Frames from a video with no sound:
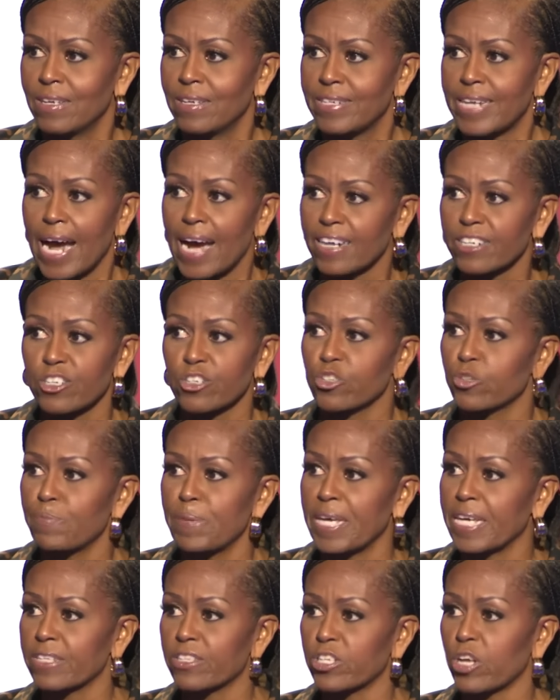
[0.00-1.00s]
Doctors
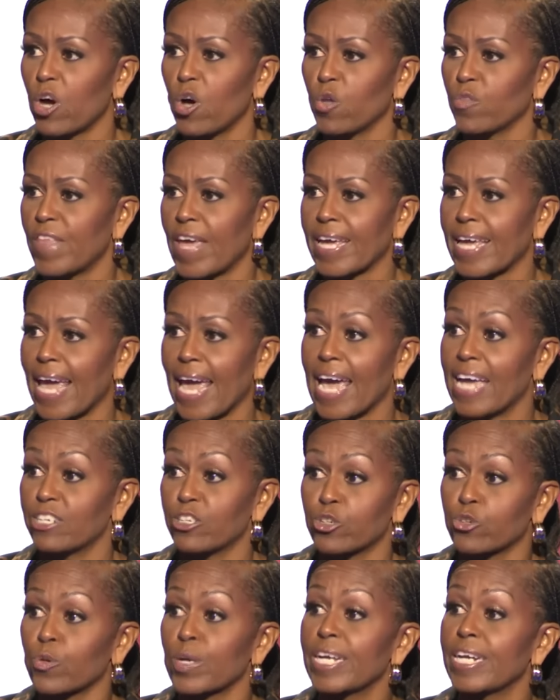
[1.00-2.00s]
being told they can't
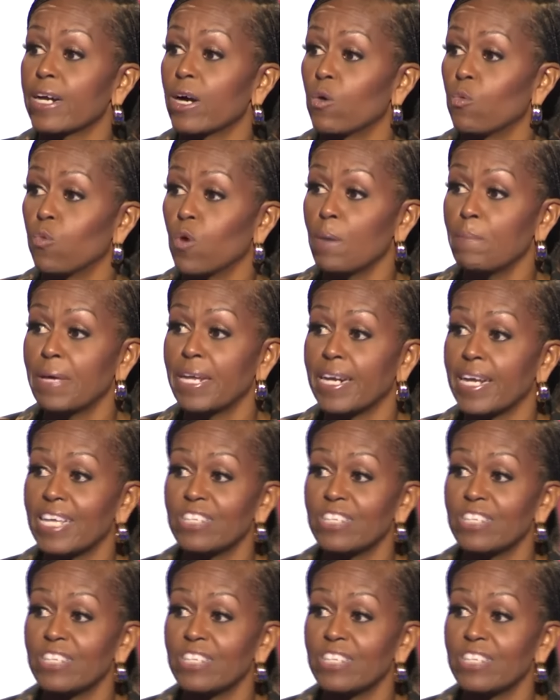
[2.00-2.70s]
treat a woman